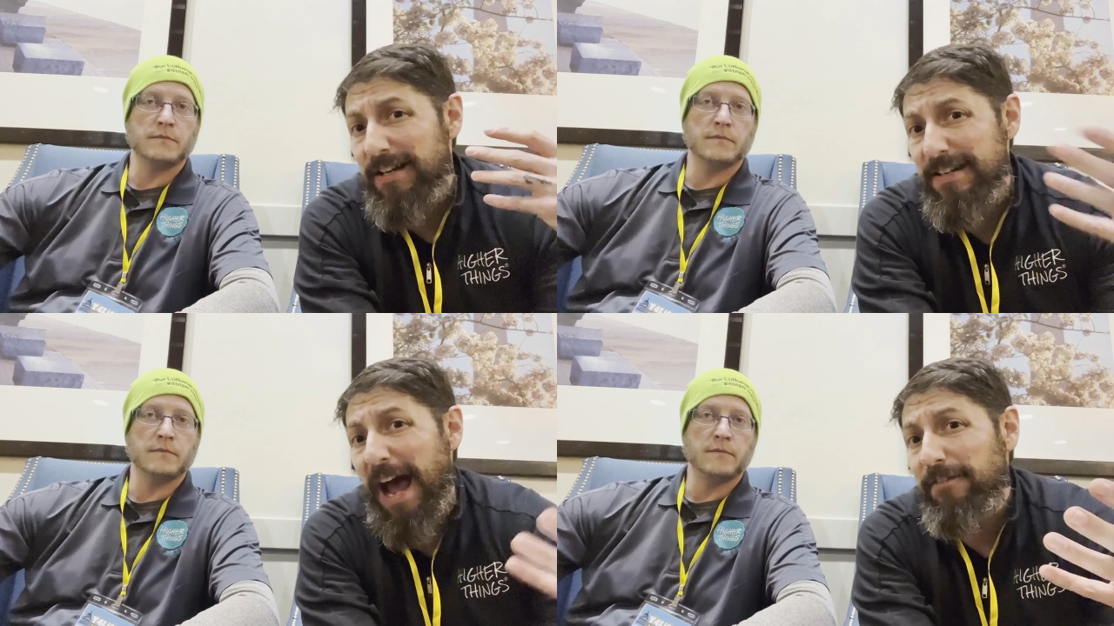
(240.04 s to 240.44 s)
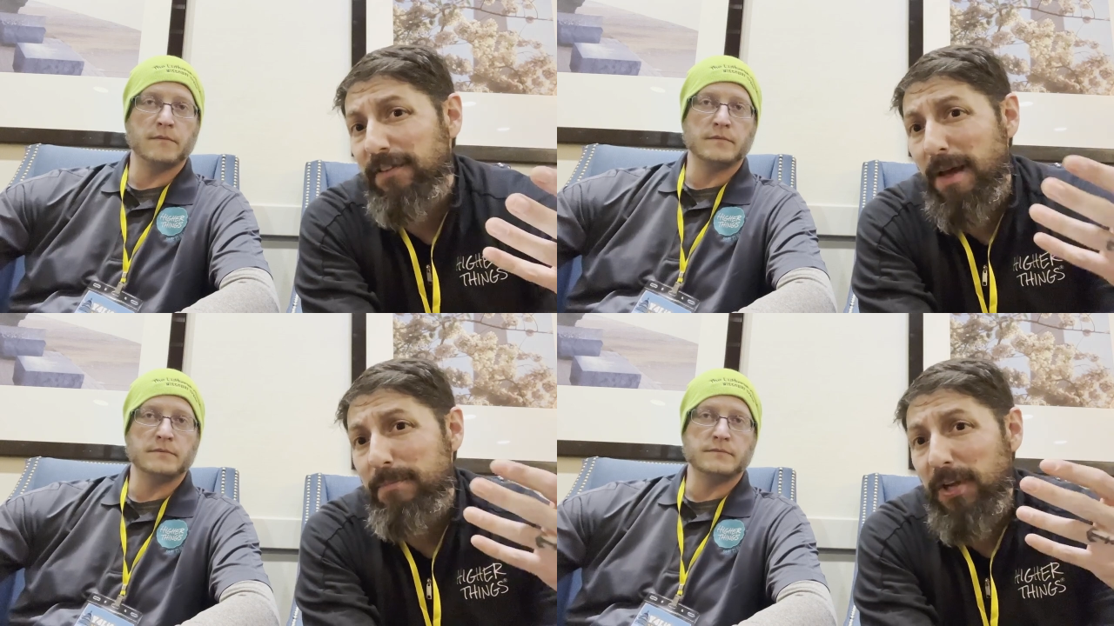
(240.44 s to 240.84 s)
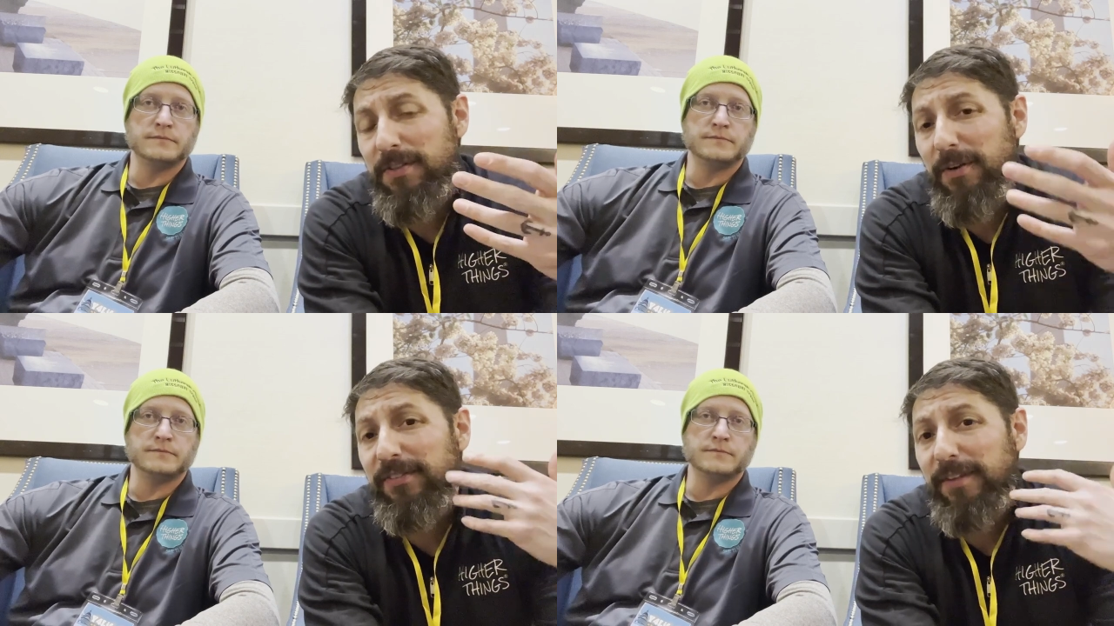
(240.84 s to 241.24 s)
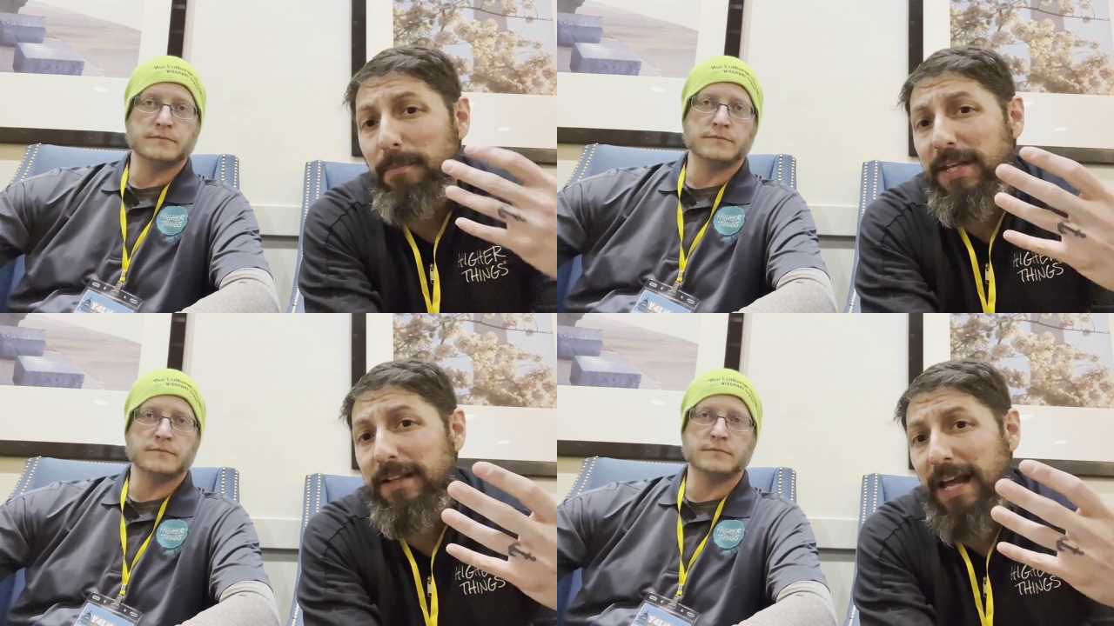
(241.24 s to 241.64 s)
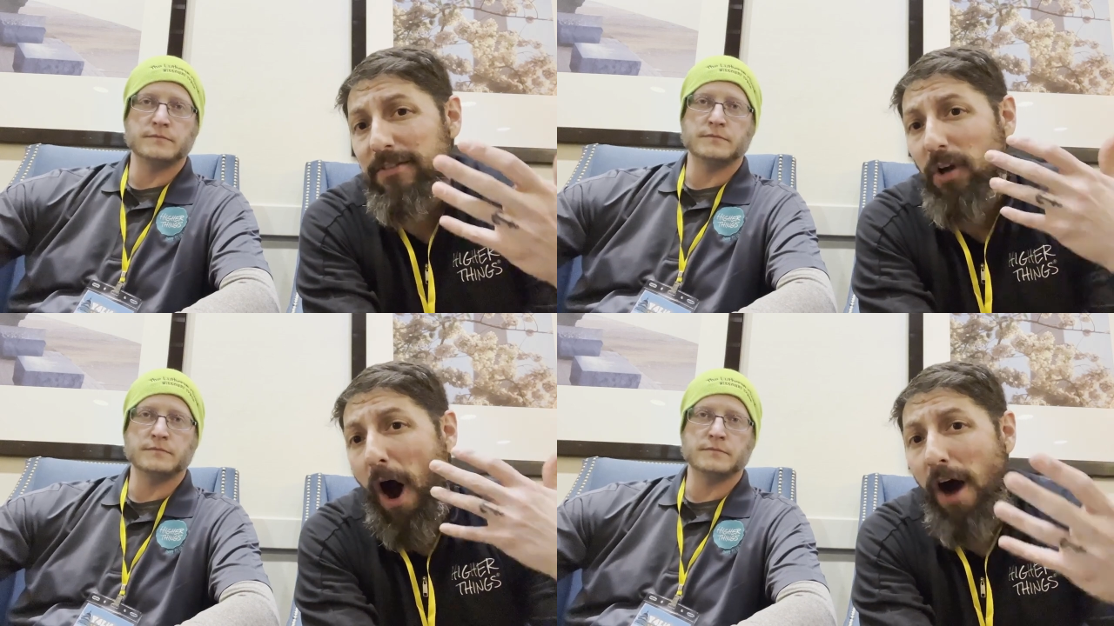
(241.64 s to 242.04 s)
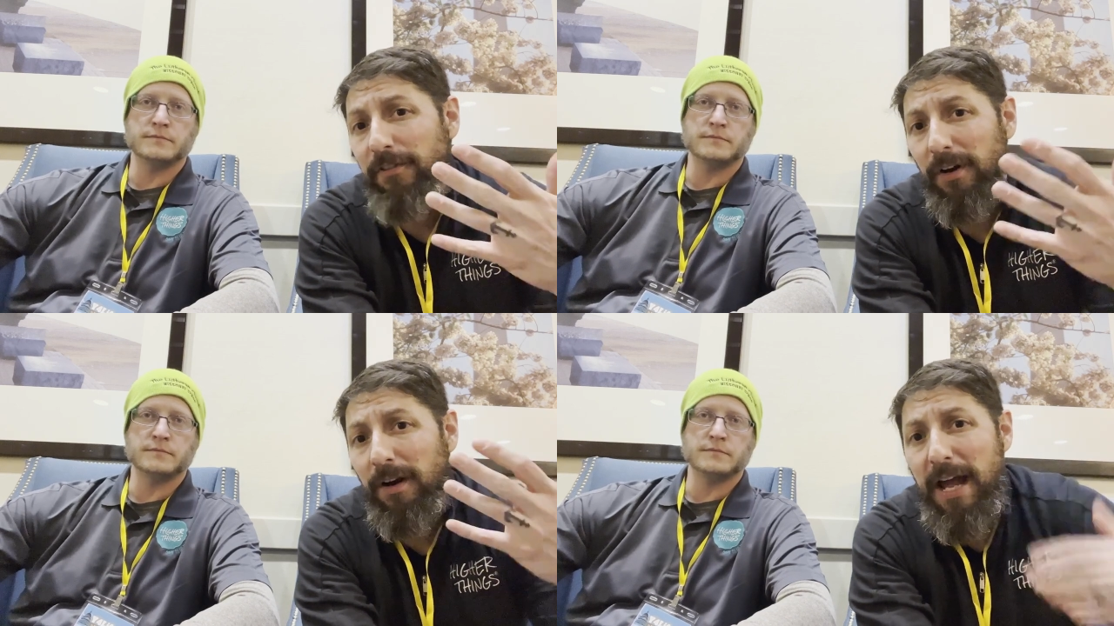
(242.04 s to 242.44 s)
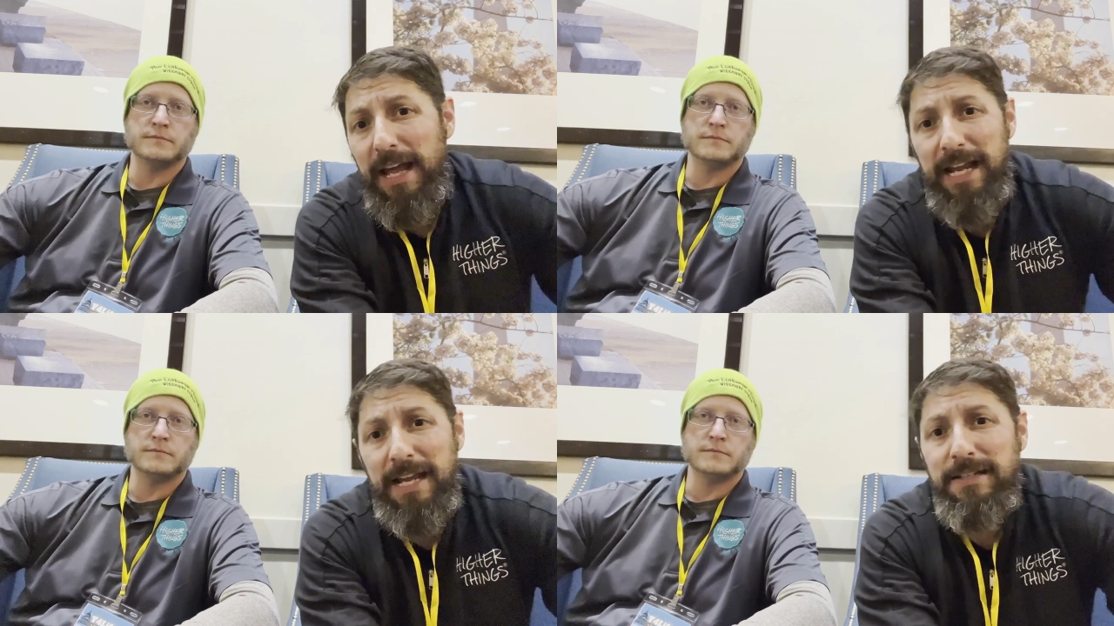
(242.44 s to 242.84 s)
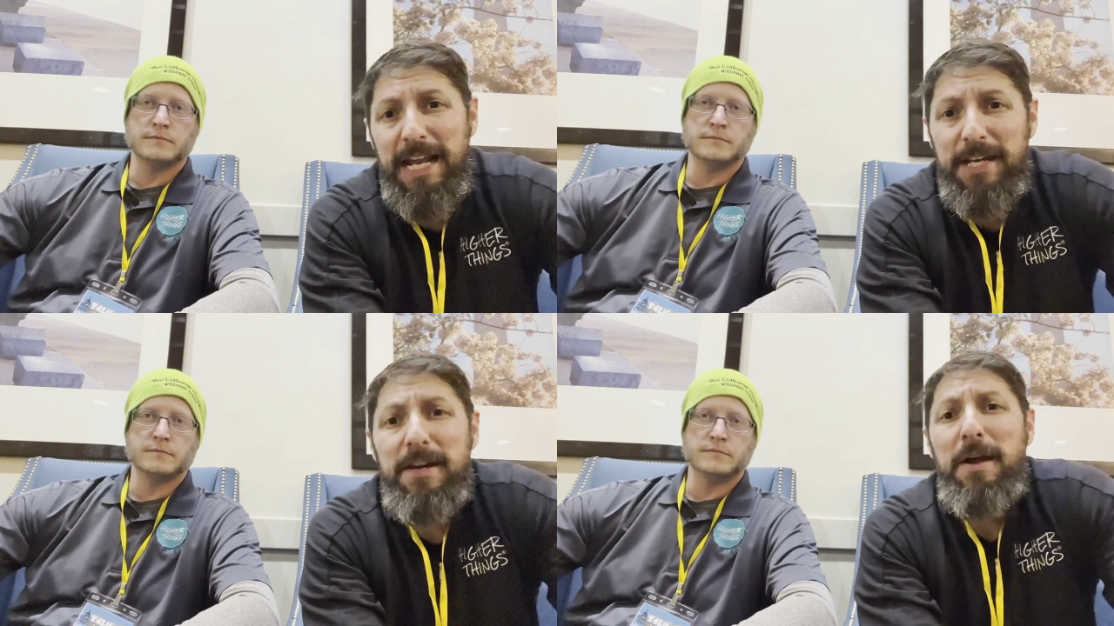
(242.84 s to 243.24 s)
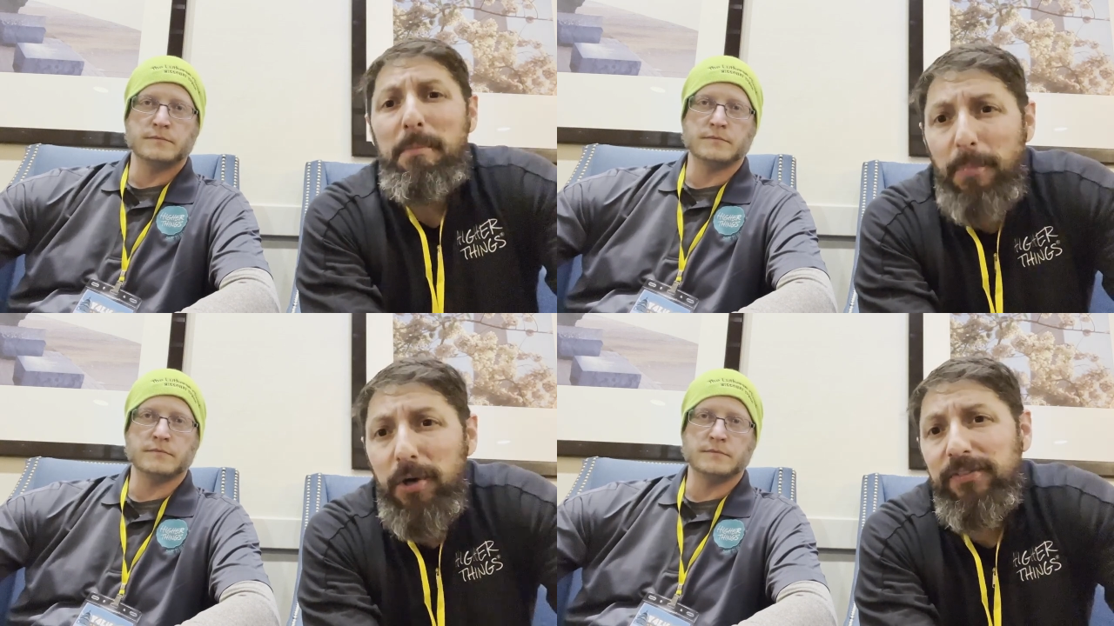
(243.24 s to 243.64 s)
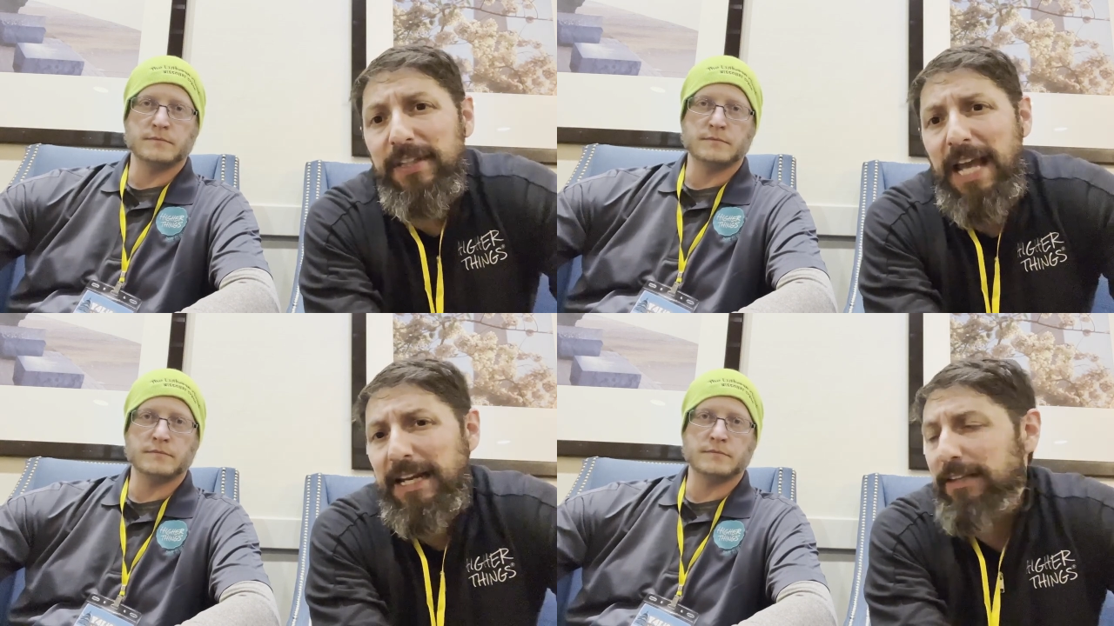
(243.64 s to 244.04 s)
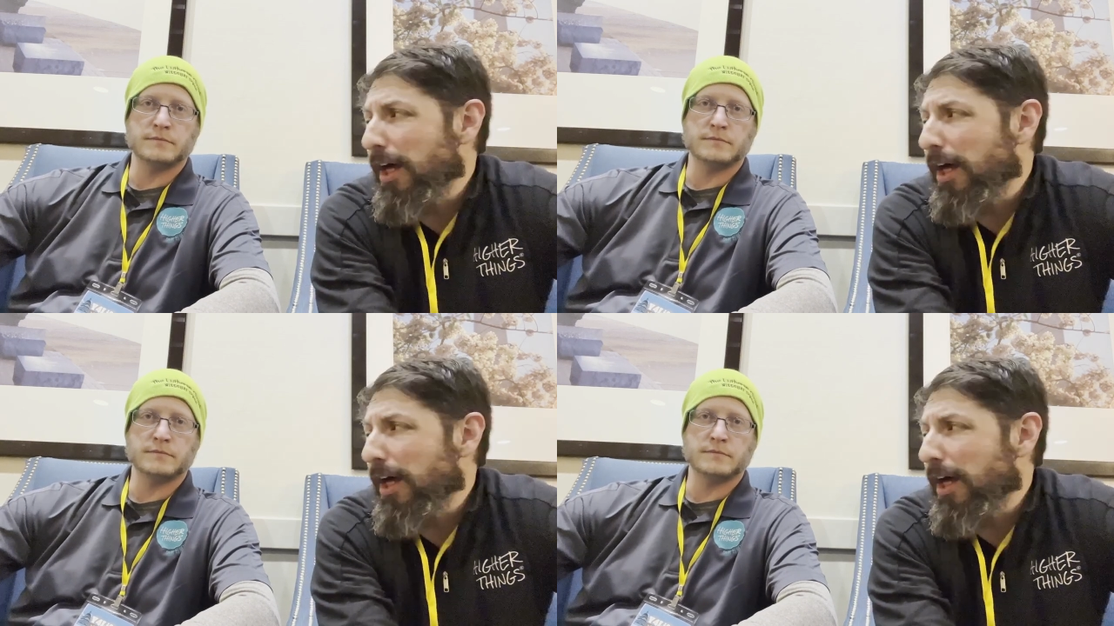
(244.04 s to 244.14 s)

Speaker 1: died for them. There, there's something then to offer in, in mercy and in